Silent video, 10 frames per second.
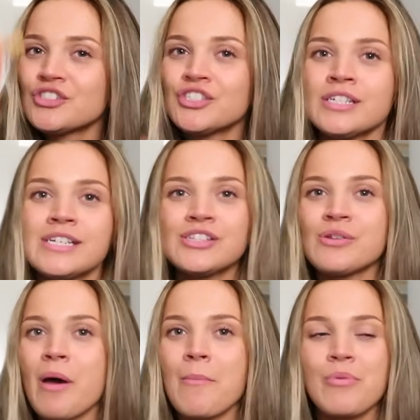Cheers
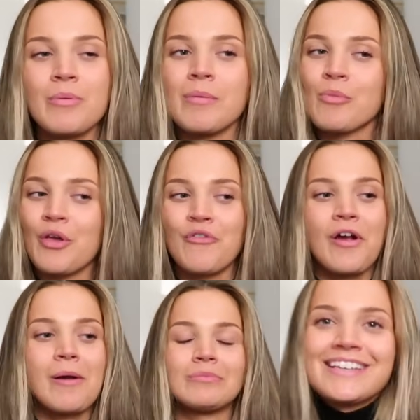to my blooming
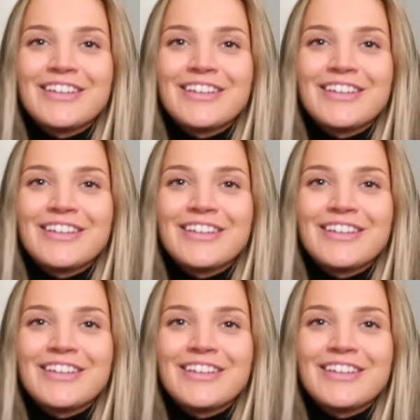boyfriend.